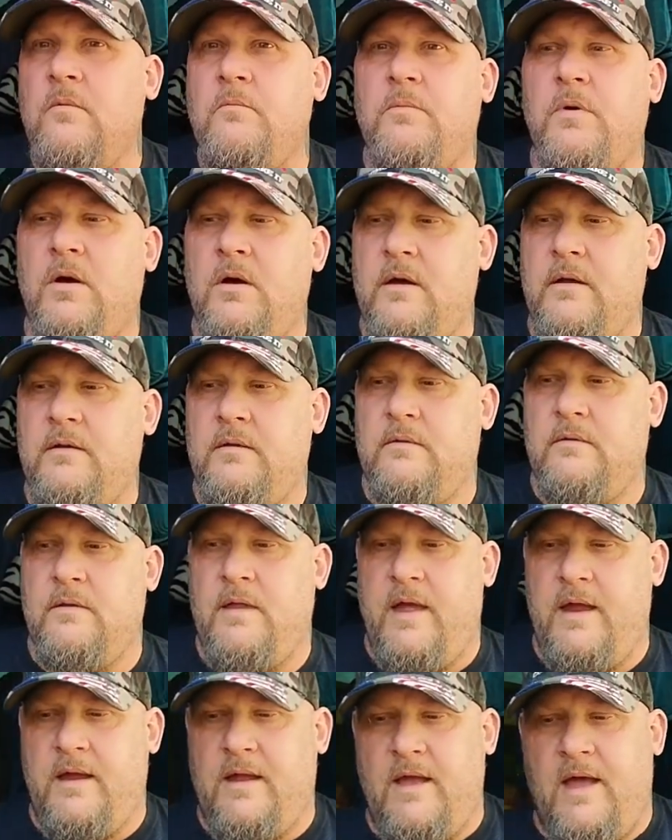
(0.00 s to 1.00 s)
but
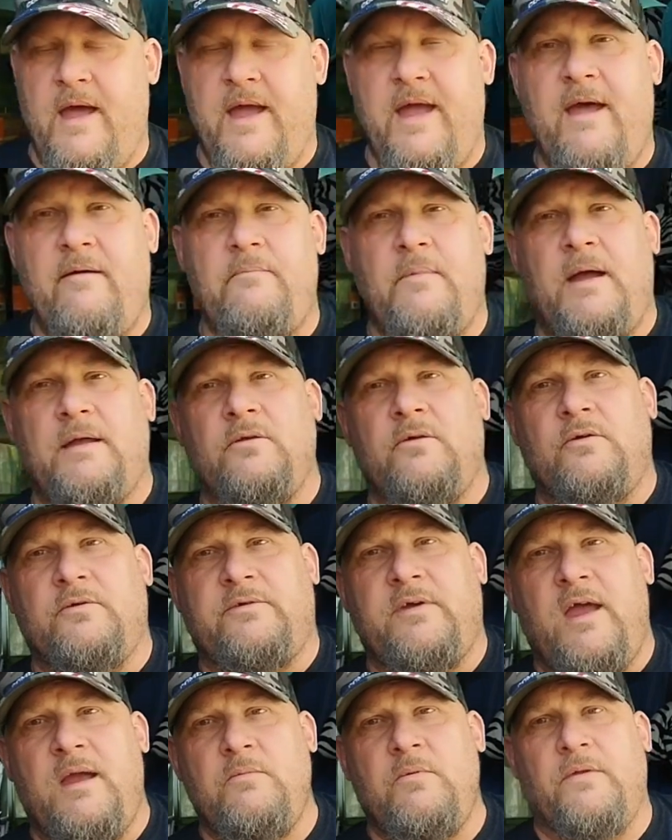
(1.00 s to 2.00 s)
like I have my little
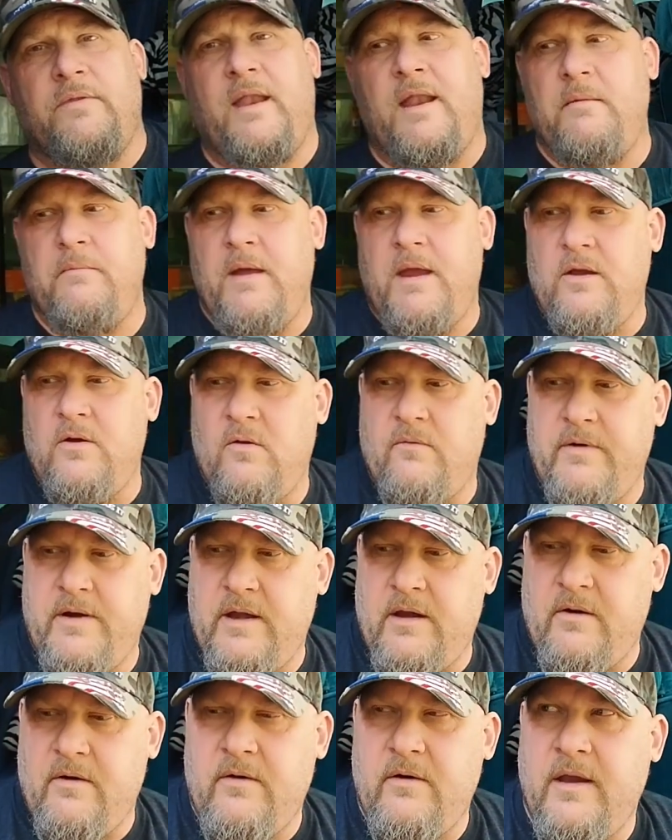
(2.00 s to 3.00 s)
table that I made over
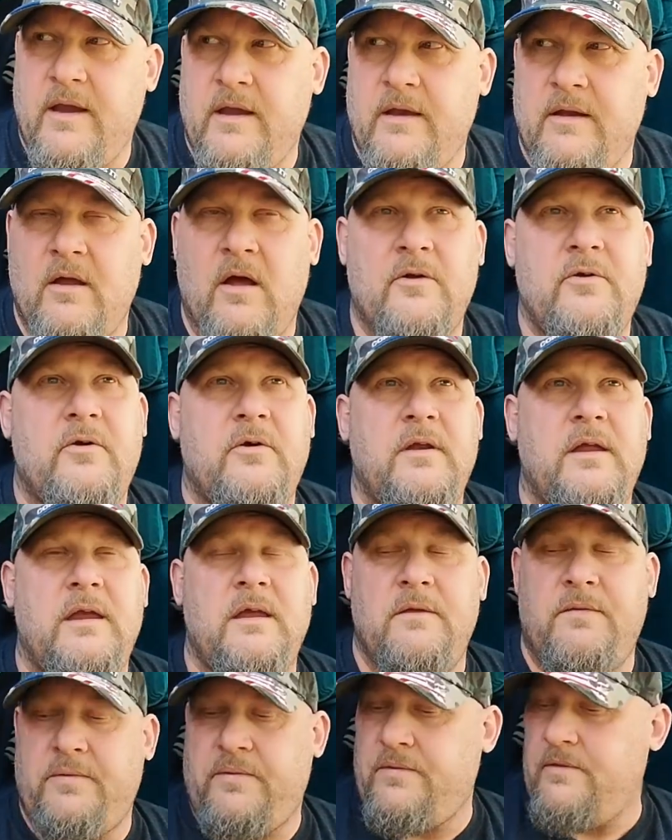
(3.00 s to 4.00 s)
here, and
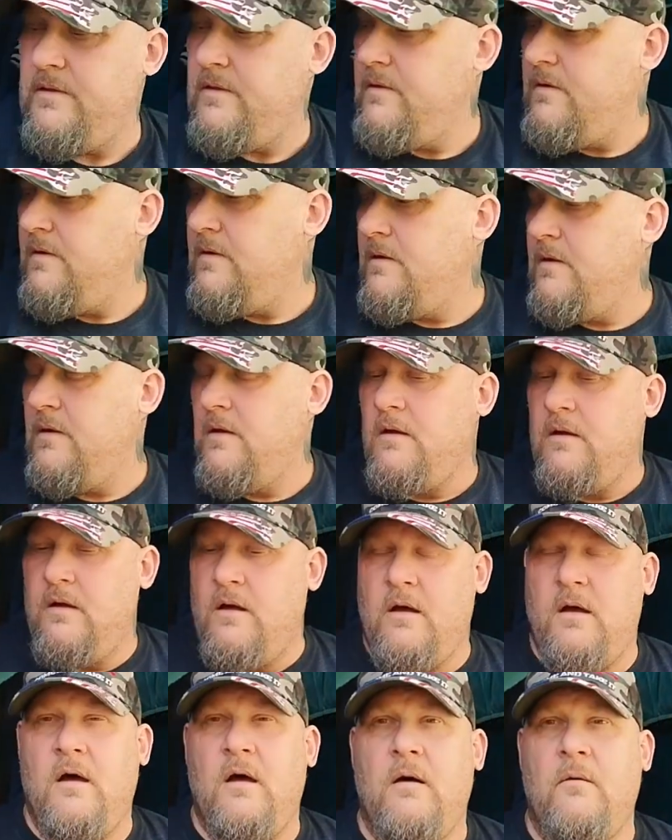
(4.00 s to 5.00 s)
underneath
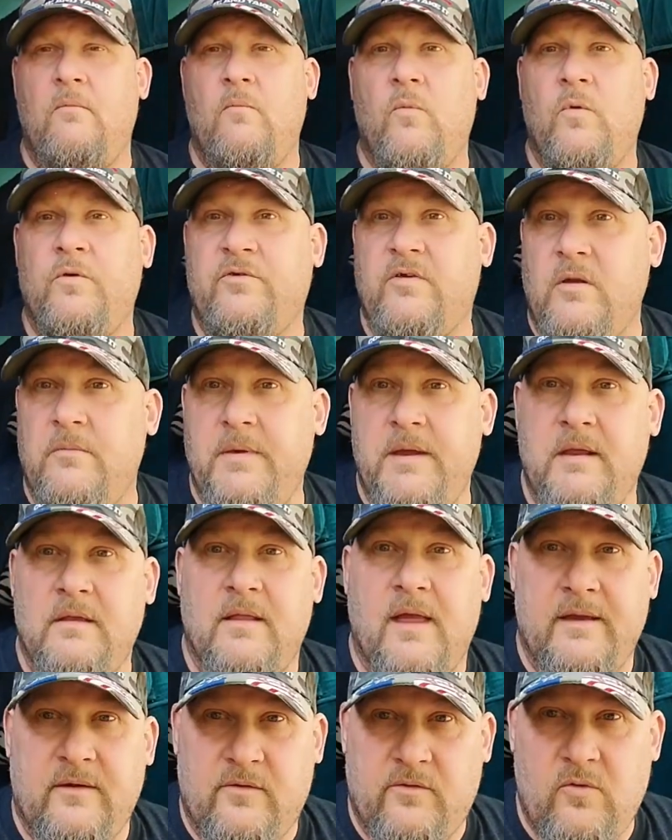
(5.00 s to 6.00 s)
was going to be
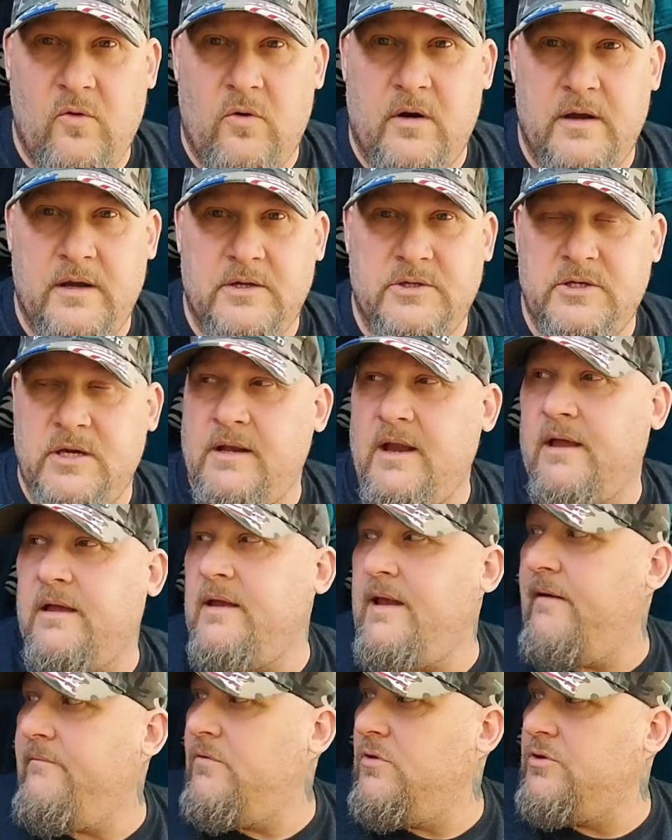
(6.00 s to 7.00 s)
like storage, and I
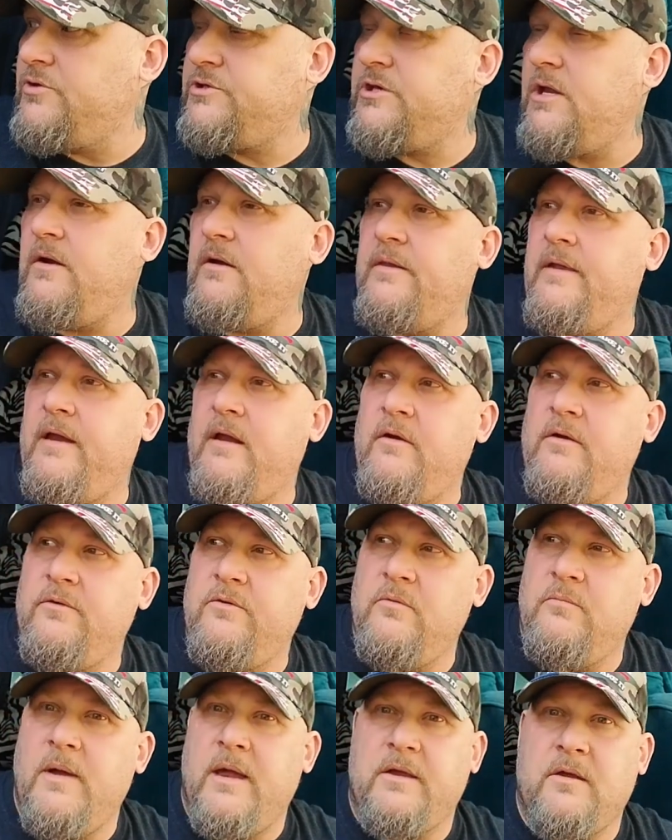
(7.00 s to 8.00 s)
could have a little chair there and
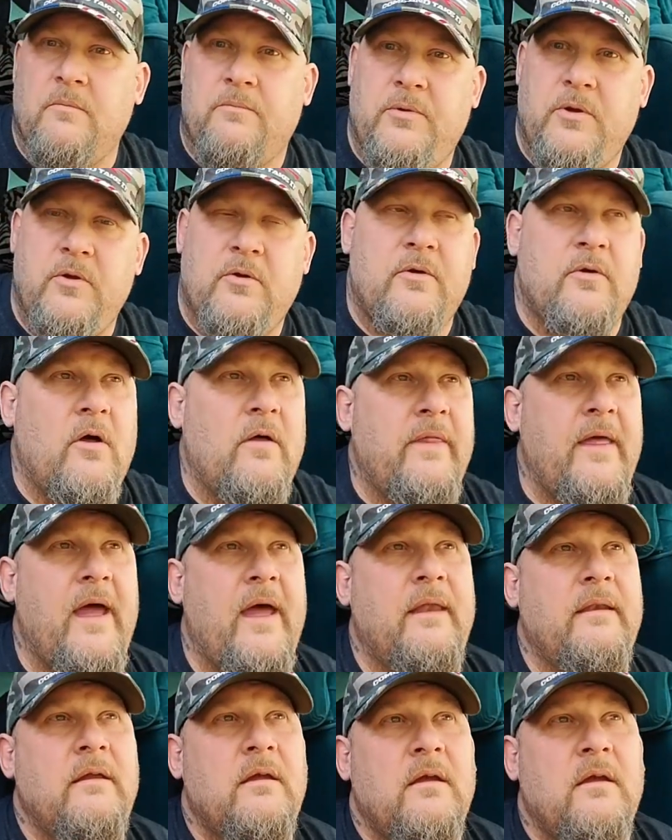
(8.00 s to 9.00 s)
do my computer and all that.